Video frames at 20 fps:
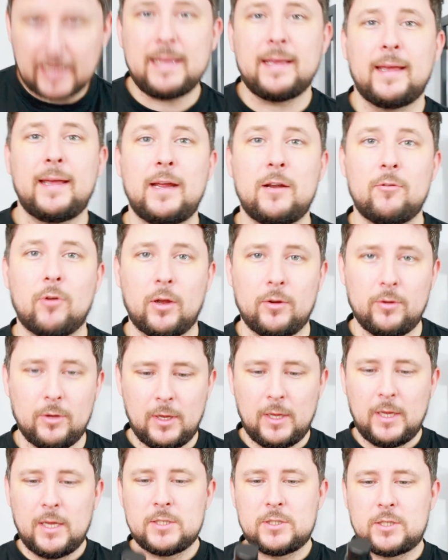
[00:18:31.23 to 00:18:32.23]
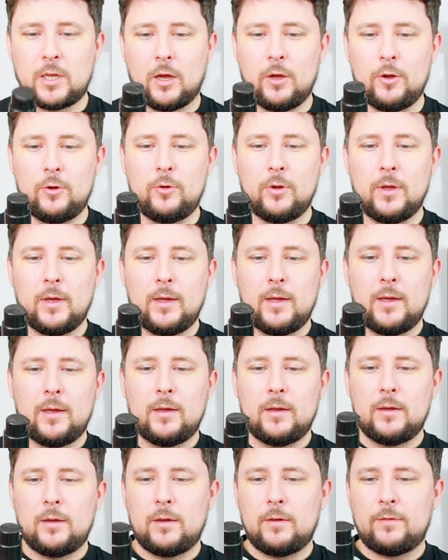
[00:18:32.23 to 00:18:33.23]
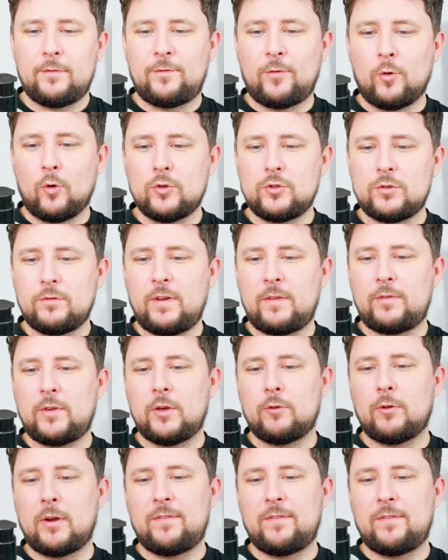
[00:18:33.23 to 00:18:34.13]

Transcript: Heat Hero. So 450